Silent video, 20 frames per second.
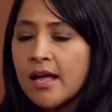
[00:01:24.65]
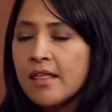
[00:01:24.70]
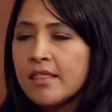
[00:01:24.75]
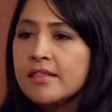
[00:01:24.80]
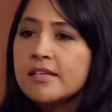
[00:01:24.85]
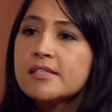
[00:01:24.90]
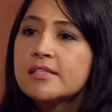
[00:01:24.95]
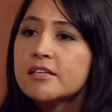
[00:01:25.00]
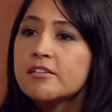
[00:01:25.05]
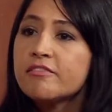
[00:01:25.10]

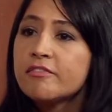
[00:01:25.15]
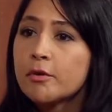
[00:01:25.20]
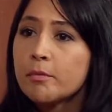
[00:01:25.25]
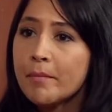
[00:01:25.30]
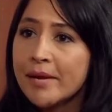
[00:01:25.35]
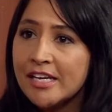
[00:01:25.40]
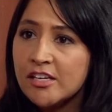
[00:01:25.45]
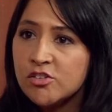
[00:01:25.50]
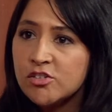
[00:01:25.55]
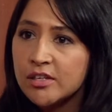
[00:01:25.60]
this
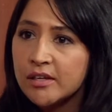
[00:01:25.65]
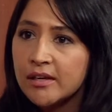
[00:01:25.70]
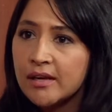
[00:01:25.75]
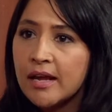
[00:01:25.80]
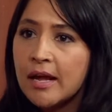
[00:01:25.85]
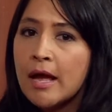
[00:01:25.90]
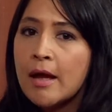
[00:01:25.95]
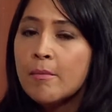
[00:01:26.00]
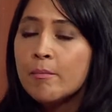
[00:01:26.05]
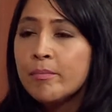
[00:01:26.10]
information.
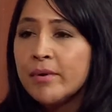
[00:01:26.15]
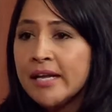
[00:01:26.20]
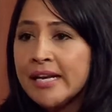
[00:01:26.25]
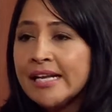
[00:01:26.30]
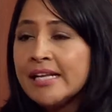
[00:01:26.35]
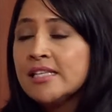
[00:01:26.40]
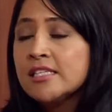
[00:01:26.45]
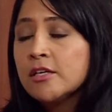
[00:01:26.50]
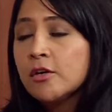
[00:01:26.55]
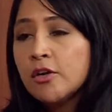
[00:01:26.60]
But
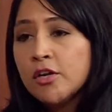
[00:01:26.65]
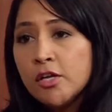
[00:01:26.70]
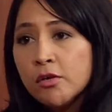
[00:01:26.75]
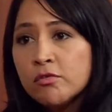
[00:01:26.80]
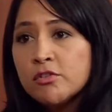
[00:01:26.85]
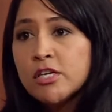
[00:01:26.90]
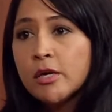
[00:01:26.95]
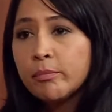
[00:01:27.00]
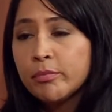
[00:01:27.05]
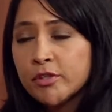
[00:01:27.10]
it's a
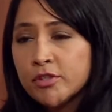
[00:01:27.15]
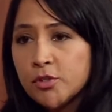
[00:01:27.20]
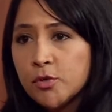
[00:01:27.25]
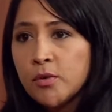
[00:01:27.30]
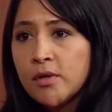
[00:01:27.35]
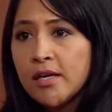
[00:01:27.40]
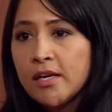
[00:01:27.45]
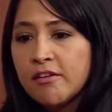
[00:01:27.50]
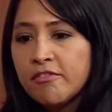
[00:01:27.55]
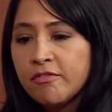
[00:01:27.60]
huge
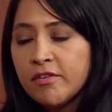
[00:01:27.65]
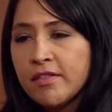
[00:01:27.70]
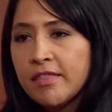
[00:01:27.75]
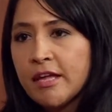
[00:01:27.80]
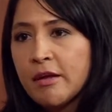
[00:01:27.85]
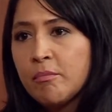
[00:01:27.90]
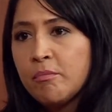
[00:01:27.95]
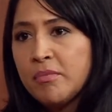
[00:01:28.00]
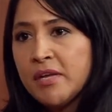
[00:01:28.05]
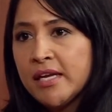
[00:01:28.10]
opportunity for
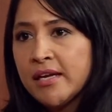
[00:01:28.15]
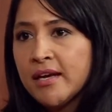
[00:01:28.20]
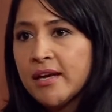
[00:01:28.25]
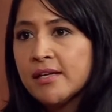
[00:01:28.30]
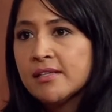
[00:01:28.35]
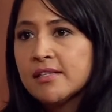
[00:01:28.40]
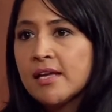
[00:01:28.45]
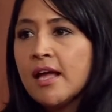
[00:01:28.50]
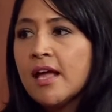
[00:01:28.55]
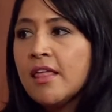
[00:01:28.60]
them
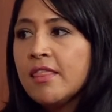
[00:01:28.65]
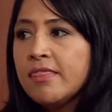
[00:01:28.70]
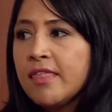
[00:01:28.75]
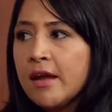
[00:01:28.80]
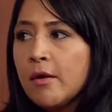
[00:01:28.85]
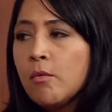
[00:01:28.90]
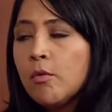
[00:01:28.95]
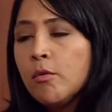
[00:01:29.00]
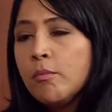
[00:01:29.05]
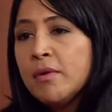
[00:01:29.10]
because they
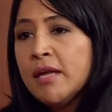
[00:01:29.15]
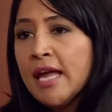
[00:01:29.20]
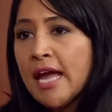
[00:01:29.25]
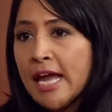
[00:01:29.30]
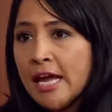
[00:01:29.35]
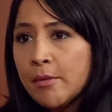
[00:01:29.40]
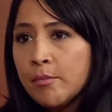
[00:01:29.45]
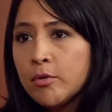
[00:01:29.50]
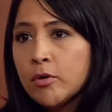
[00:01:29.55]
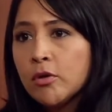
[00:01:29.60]
will be
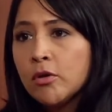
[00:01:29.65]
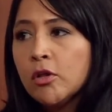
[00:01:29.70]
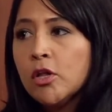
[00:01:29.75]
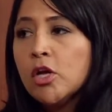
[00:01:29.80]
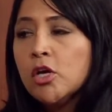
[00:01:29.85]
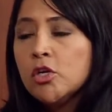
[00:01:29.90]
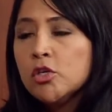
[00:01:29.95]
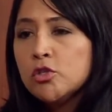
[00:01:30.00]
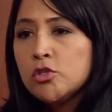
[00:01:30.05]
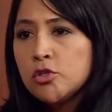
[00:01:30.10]
able
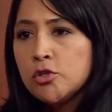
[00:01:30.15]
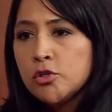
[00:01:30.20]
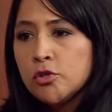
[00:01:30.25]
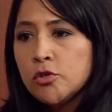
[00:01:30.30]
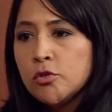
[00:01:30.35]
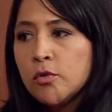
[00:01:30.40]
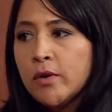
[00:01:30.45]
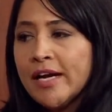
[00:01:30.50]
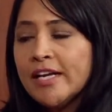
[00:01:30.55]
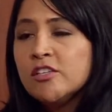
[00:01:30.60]

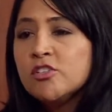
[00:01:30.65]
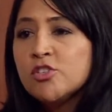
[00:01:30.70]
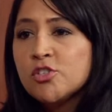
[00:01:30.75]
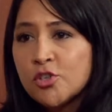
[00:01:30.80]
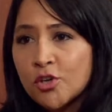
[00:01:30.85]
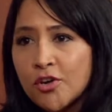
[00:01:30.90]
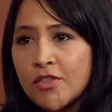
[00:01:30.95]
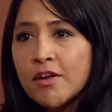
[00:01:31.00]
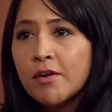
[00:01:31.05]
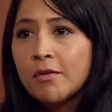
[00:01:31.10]
to
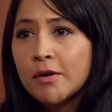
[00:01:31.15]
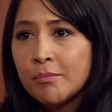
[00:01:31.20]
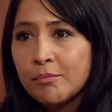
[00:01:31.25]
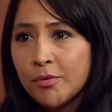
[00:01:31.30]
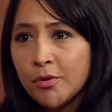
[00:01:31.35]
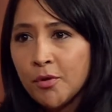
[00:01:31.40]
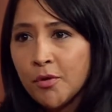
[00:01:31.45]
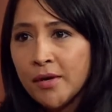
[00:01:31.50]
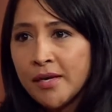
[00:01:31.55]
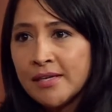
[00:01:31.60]
ensure their
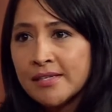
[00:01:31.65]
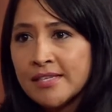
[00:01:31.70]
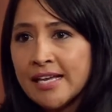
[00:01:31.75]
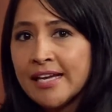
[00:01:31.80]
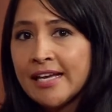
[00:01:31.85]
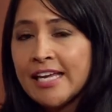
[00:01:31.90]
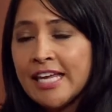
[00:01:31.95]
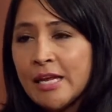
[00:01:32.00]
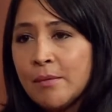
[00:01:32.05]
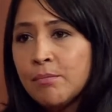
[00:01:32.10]
employees
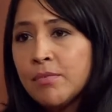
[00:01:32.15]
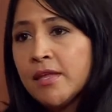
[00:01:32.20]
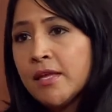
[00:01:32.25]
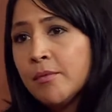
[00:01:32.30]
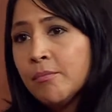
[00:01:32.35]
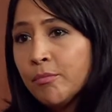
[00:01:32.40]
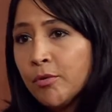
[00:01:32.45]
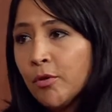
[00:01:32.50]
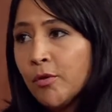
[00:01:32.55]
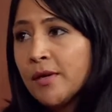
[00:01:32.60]
and keep the
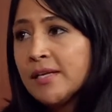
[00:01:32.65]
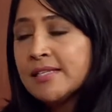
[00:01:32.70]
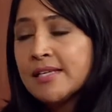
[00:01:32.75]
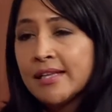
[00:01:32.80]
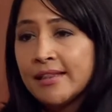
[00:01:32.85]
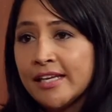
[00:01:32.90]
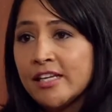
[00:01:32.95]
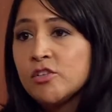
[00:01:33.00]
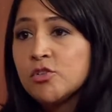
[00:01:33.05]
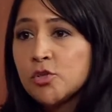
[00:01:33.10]
employees
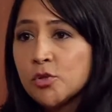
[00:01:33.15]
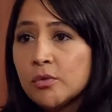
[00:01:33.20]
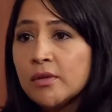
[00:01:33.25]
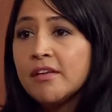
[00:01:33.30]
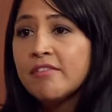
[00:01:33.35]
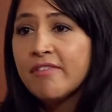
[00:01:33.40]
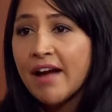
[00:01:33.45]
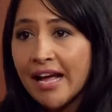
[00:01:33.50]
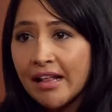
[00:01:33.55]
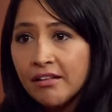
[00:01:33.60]
that they truly
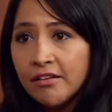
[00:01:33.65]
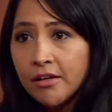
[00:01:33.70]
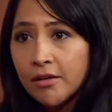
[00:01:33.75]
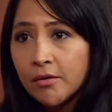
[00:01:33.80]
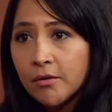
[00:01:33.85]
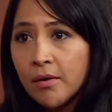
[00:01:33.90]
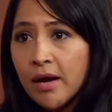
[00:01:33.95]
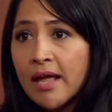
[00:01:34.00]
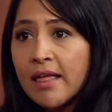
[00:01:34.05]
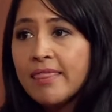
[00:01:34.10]

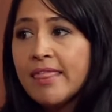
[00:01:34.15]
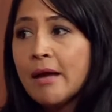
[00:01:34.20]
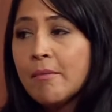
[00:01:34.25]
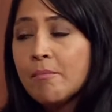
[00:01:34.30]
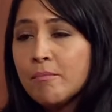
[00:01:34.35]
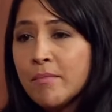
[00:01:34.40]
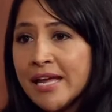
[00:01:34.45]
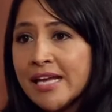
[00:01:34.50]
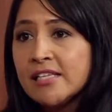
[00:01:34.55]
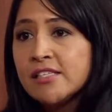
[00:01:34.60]
value, that
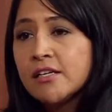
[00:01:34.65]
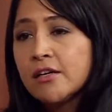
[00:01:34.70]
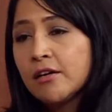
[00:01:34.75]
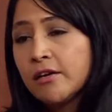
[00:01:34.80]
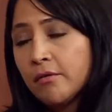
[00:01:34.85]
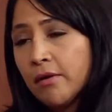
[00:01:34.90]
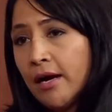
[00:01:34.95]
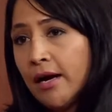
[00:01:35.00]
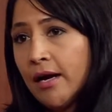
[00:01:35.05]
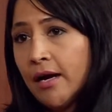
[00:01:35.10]
makes
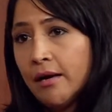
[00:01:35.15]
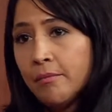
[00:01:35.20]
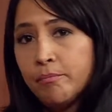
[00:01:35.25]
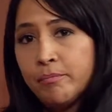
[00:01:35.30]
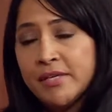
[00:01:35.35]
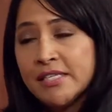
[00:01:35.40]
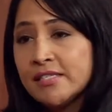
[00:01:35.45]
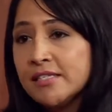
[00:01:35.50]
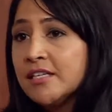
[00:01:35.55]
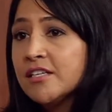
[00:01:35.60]
their
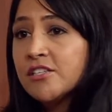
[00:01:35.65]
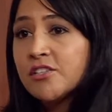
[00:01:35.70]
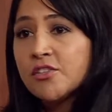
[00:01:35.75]
business